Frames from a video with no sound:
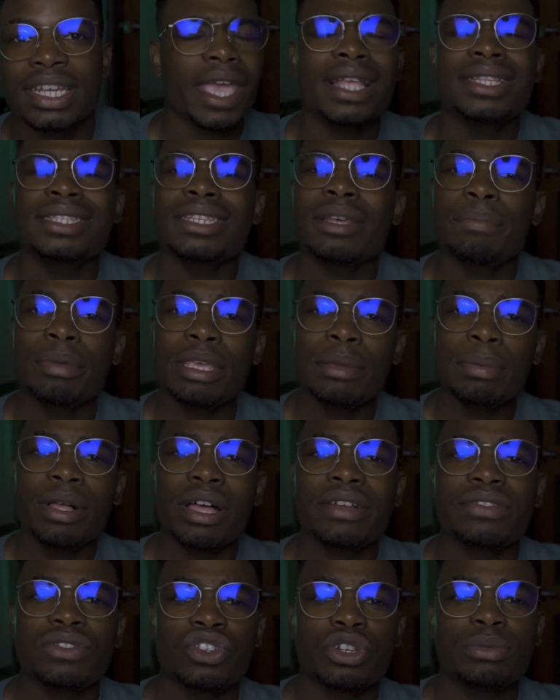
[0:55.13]
And some people
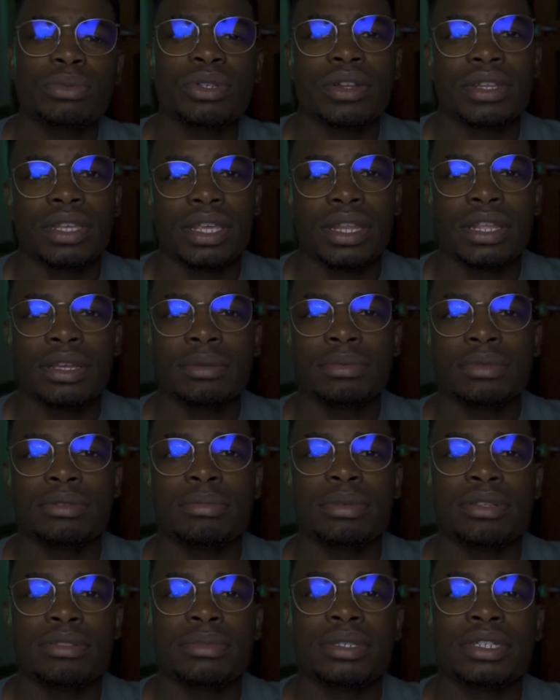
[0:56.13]
have scripts on GitHub to
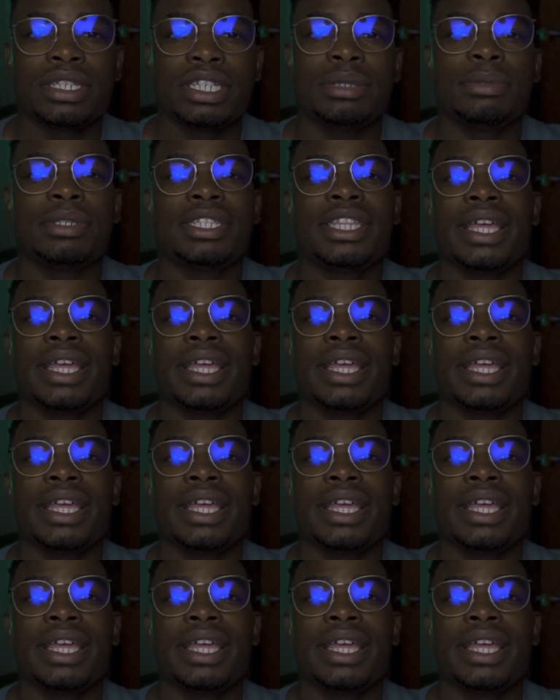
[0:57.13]
build machines